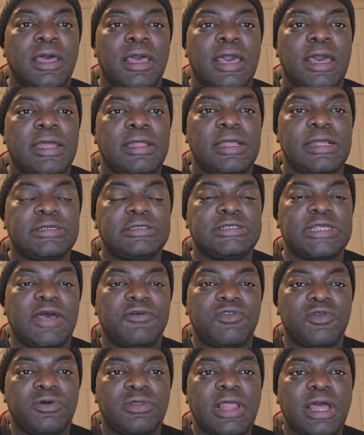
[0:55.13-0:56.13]
and instead
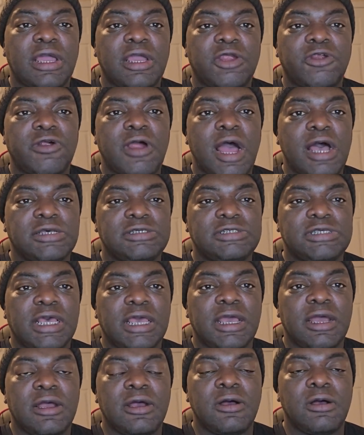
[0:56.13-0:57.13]
of doing like a garage
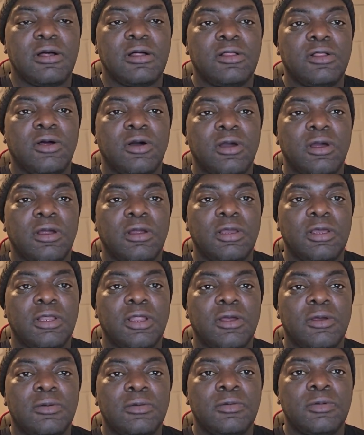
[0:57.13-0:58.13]
sale
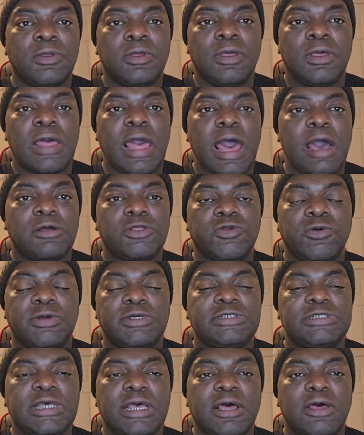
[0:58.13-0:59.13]
or
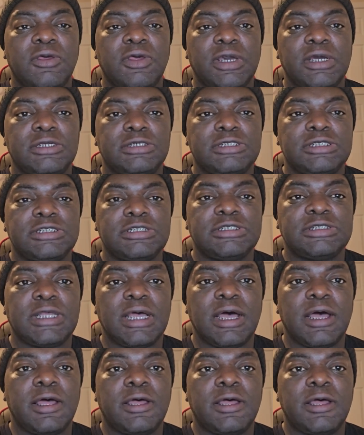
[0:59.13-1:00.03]
outdoor sale, you can just